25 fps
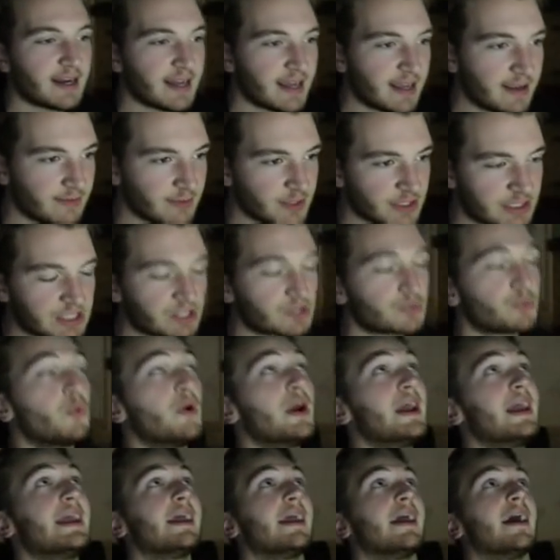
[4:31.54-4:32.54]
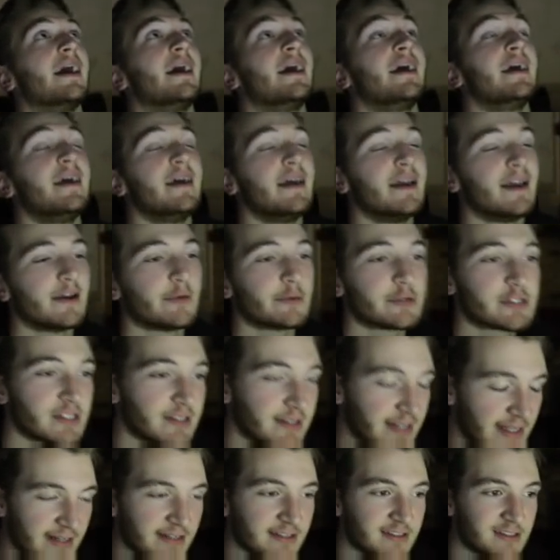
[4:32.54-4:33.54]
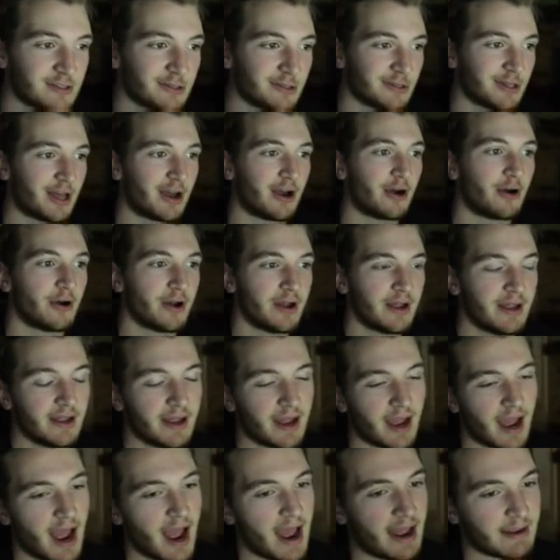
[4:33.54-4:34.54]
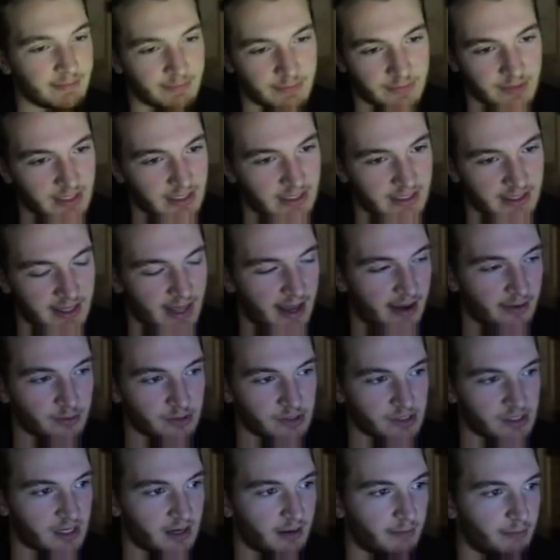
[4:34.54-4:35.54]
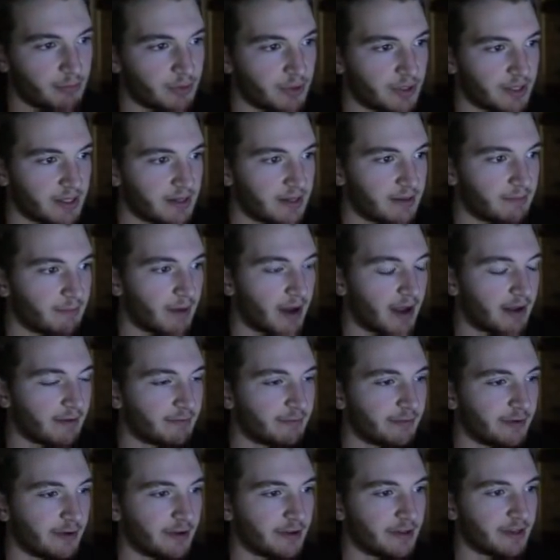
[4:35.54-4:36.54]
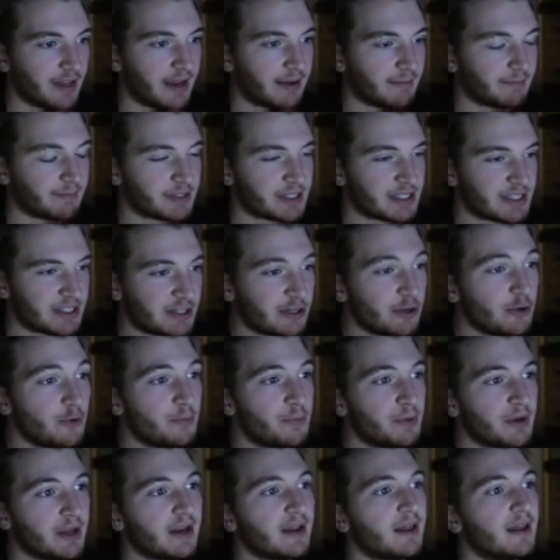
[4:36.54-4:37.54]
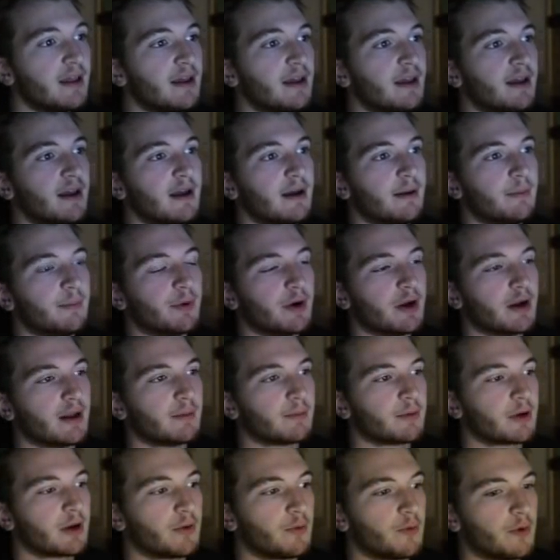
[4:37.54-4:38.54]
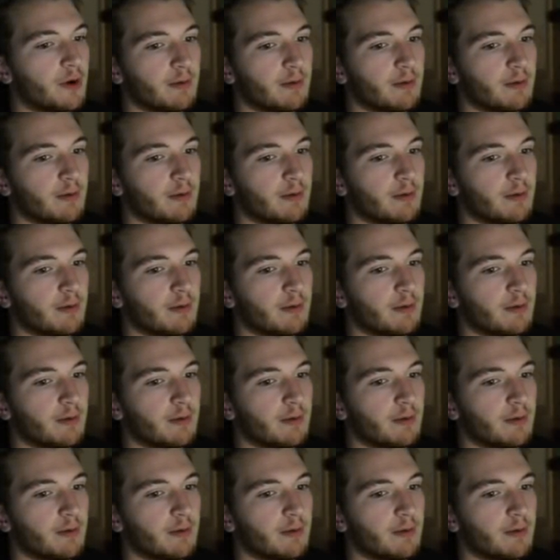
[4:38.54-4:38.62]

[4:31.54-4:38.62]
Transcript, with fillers: did I even swing? It was a little too low. I'm that was completely my fault. I'm stupid, but I'm gonna